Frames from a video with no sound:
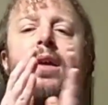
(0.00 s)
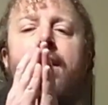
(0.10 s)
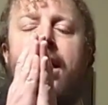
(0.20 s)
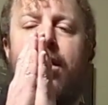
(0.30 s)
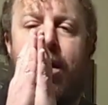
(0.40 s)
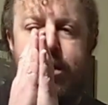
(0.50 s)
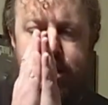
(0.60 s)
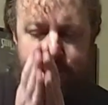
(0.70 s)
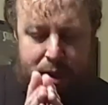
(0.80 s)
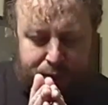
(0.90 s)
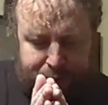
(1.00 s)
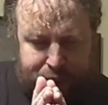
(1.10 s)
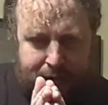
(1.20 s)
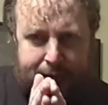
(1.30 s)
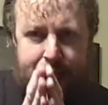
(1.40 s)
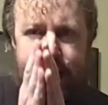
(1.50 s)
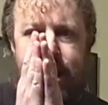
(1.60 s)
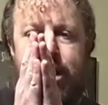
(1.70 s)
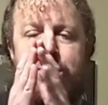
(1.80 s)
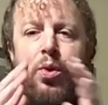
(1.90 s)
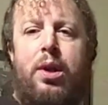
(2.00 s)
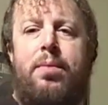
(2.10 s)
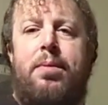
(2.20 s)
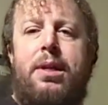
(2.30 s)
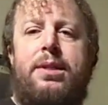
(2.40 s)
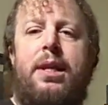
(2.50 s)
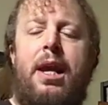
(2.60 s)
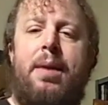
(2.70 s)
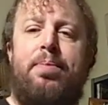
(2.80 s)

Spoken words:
Thank you all so much for checking in and joining me today.